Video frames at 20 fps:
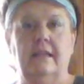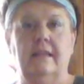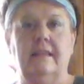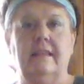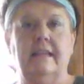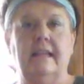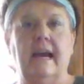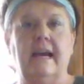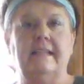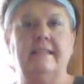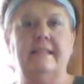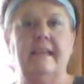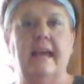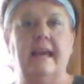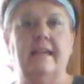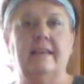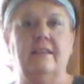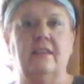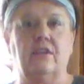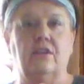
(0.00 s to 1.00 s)
Then I
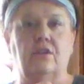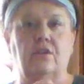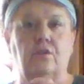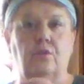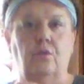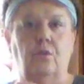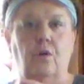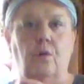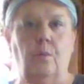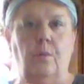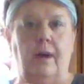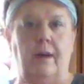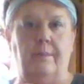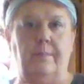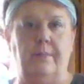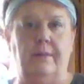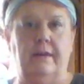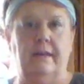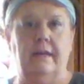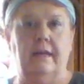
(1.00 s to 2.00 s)
take the Cool
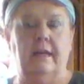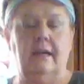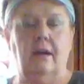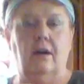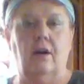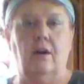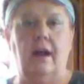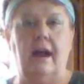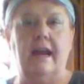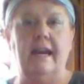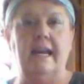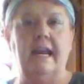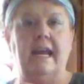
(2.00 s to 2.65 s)
Whip, all right,